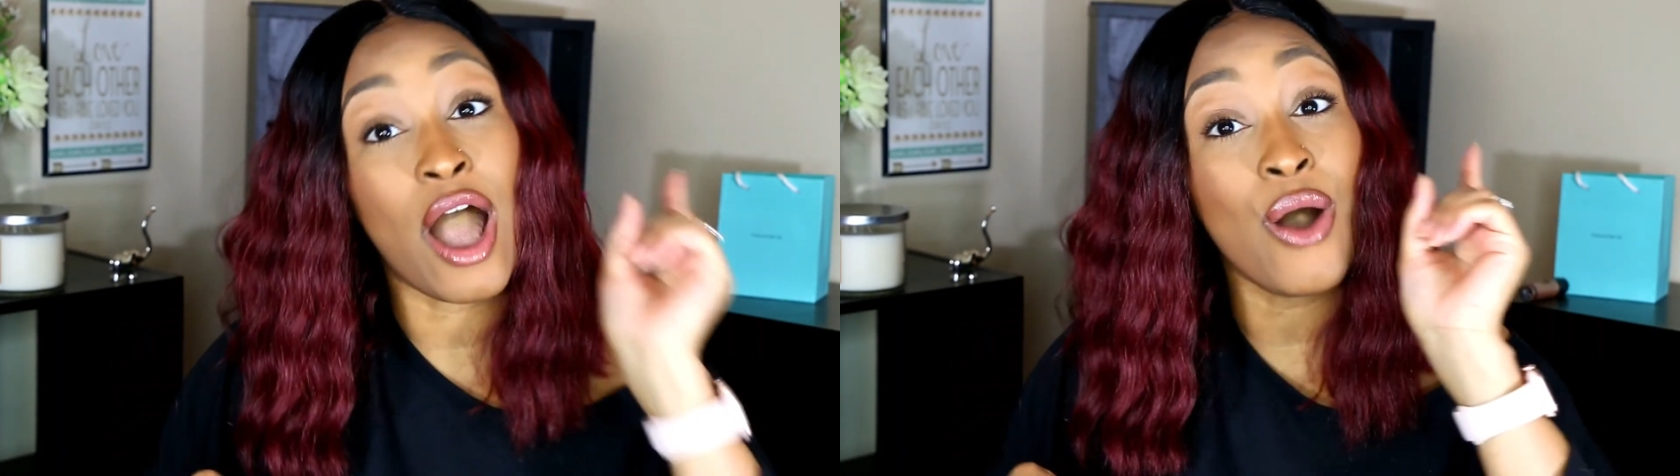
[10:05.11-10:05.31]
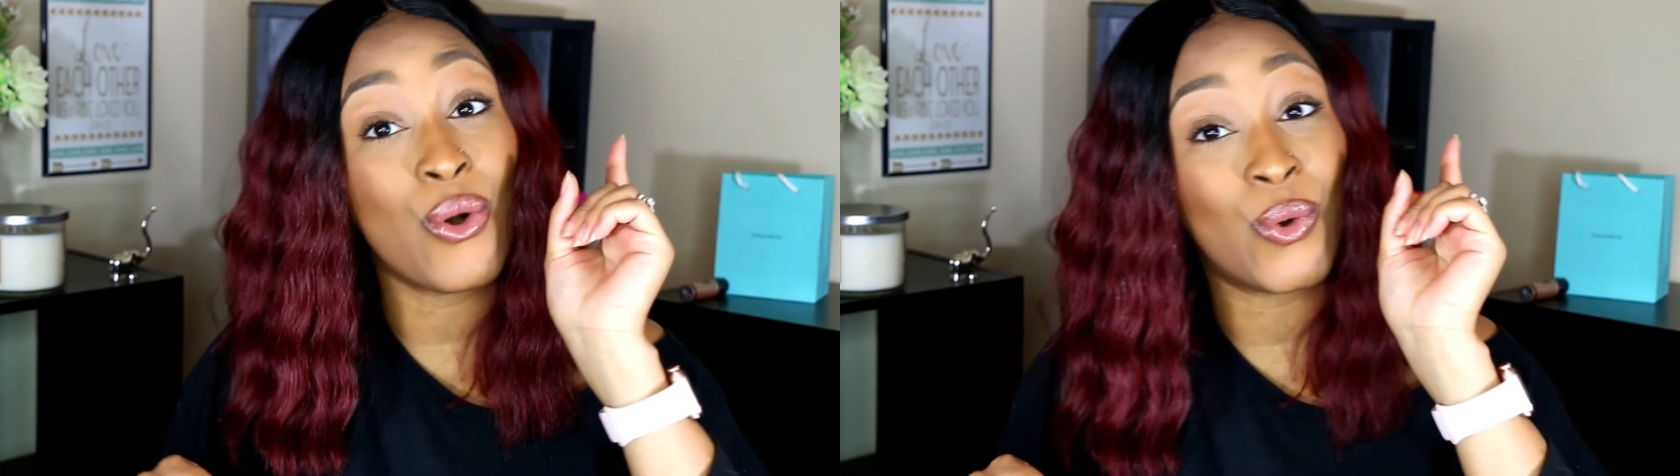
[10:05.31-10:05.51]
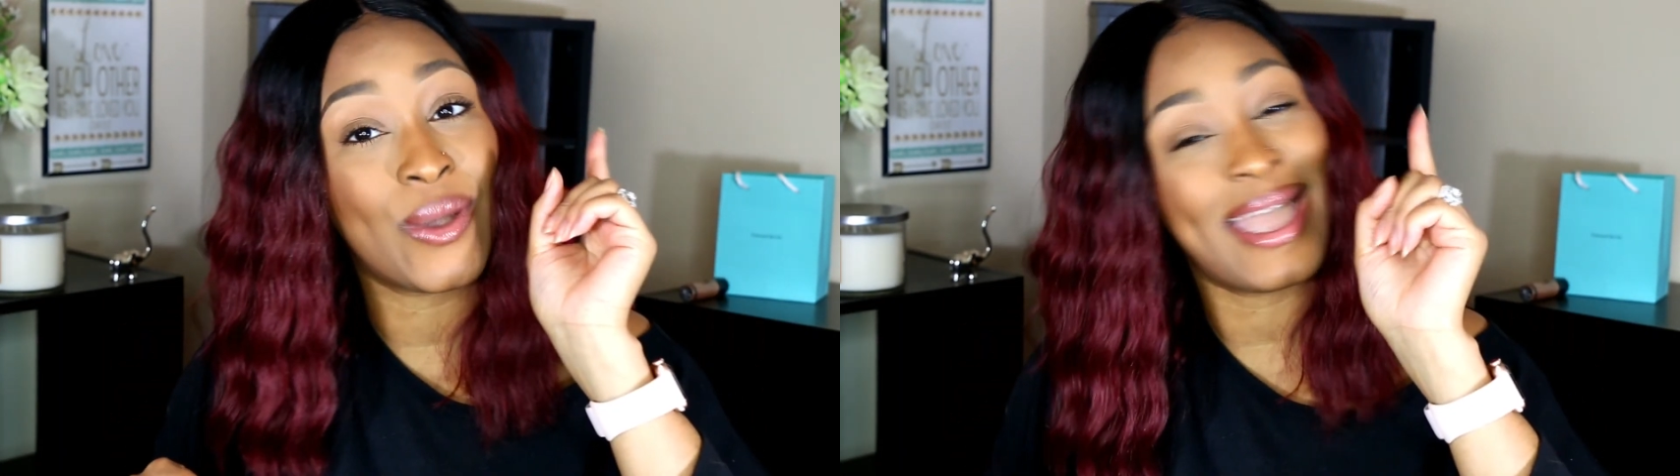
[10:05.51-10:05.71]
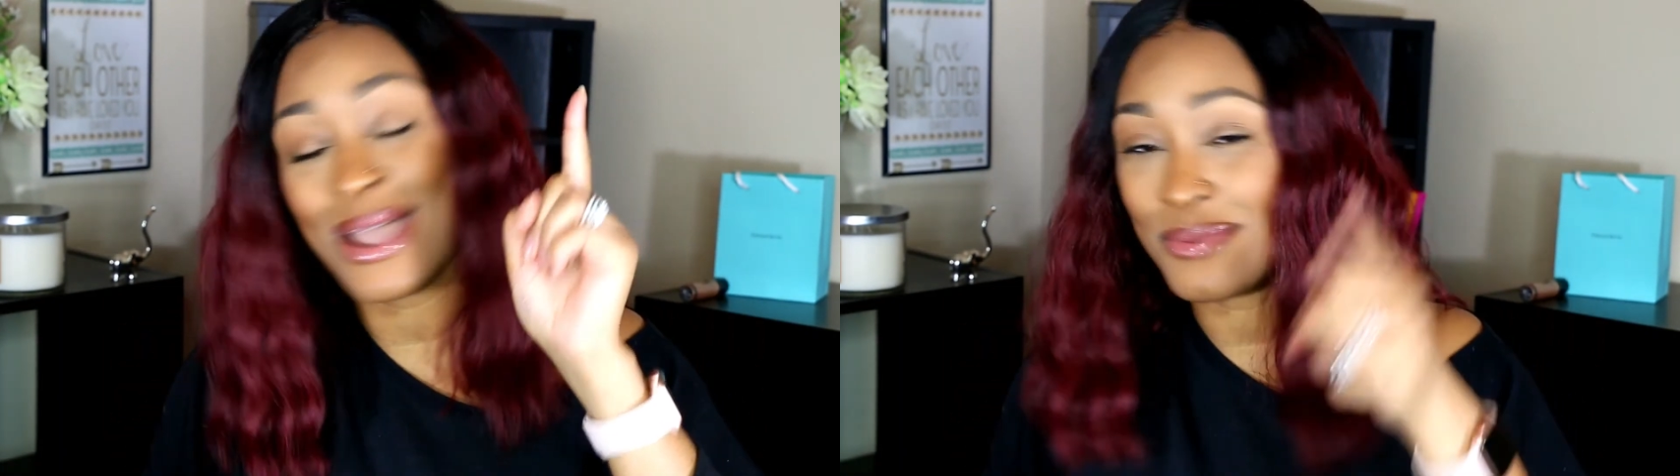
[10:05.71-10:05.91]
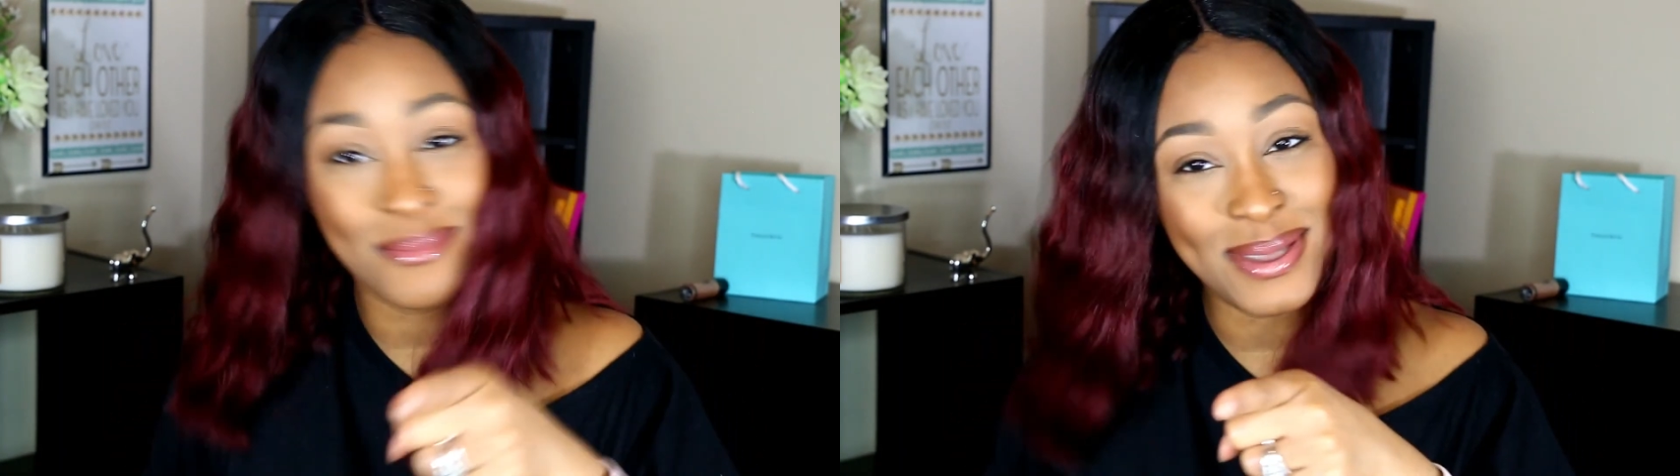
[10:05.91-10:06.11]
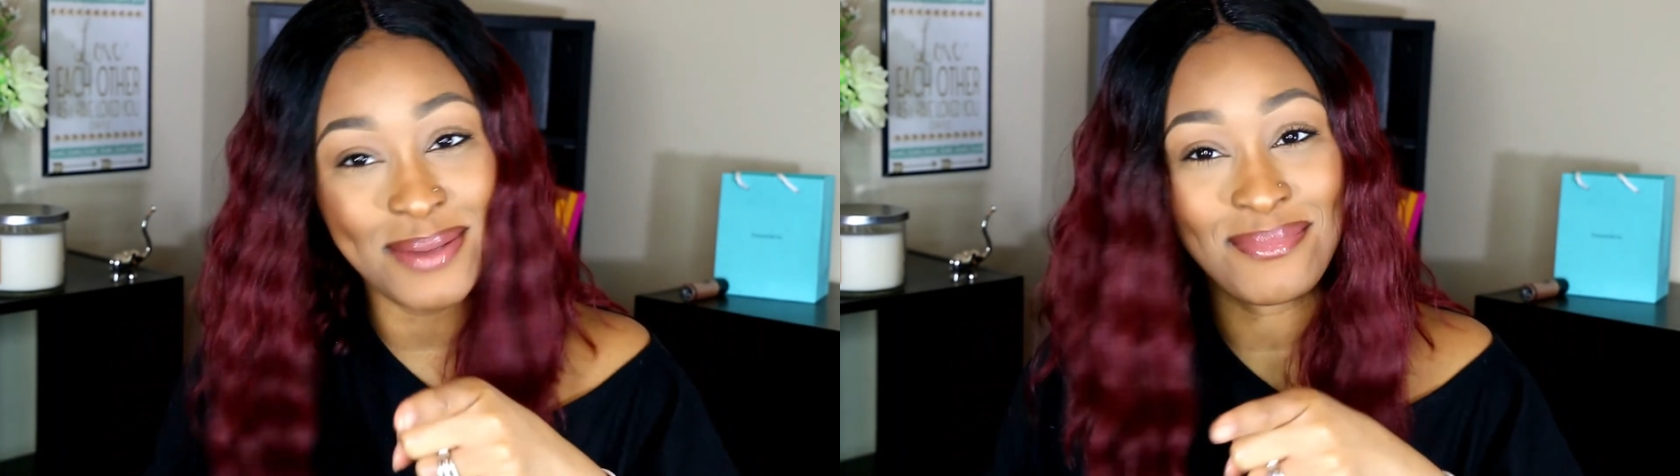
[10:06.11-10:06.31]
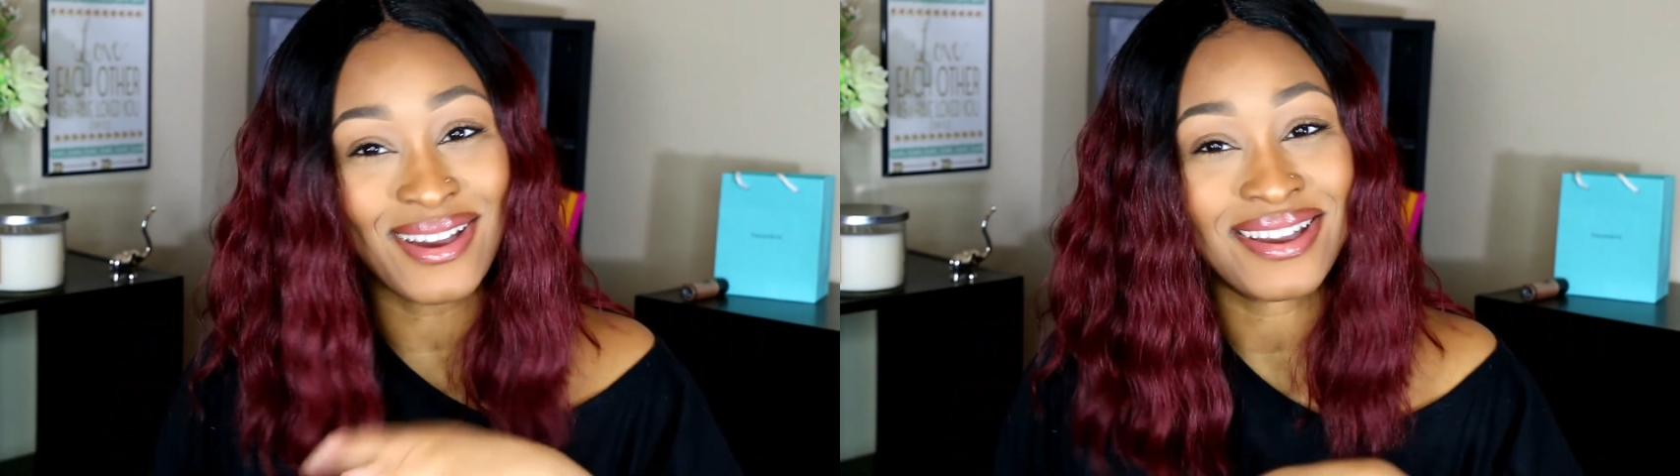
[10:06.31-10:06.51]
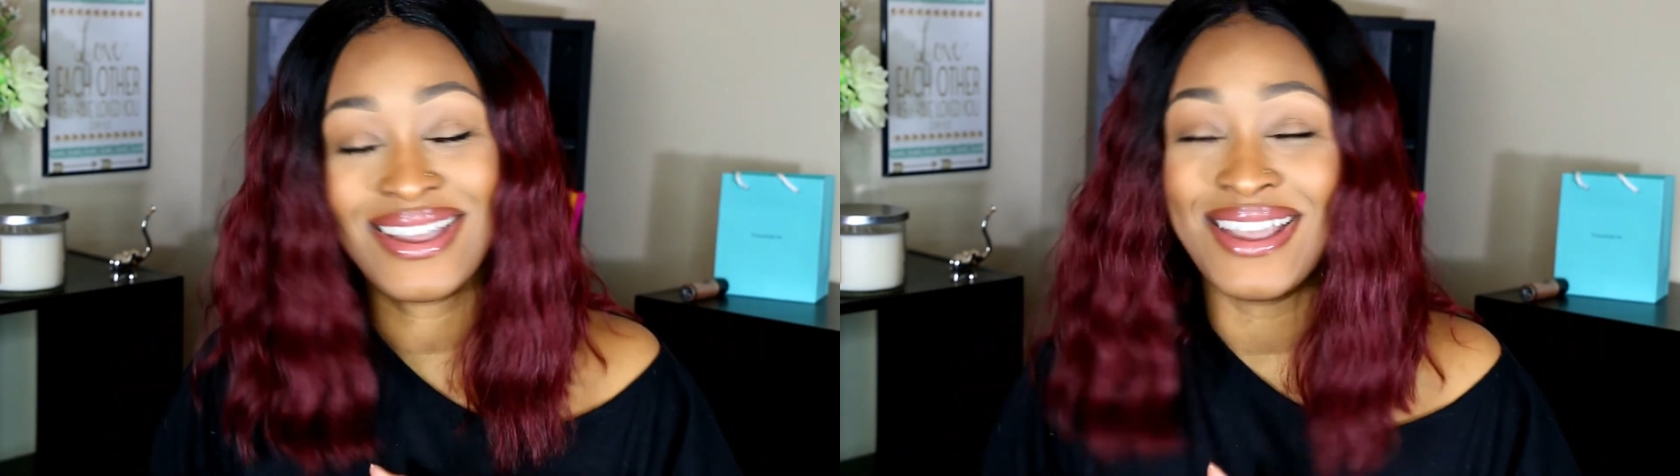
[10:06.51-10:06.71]
Oh, and
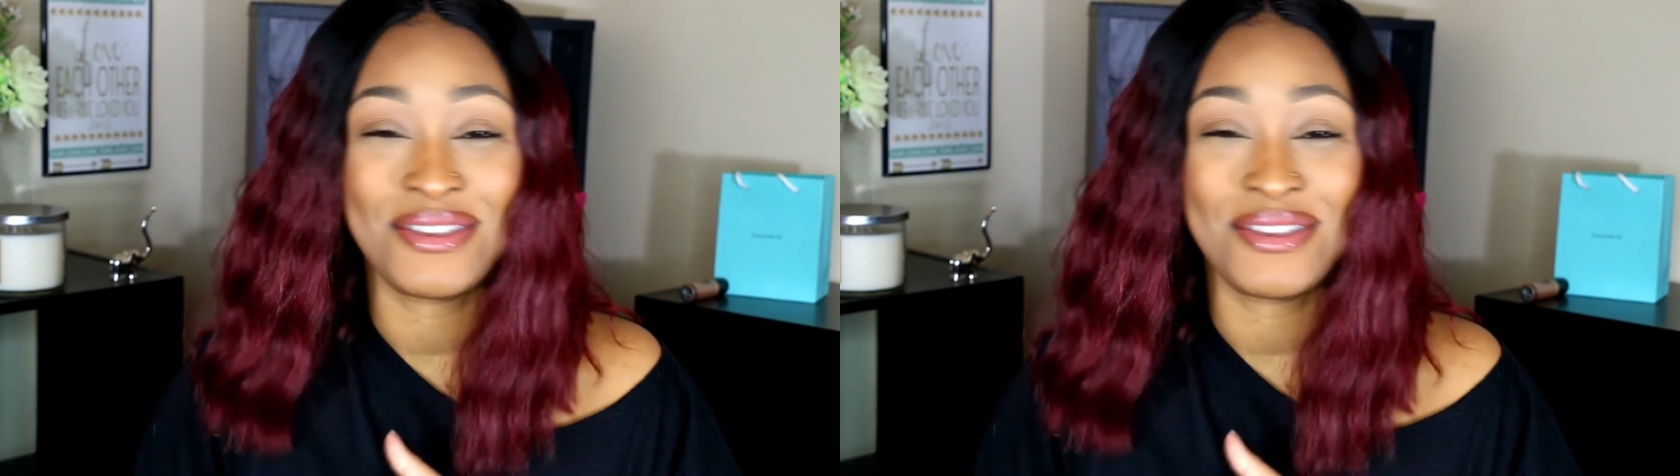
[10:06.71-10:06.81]
remember,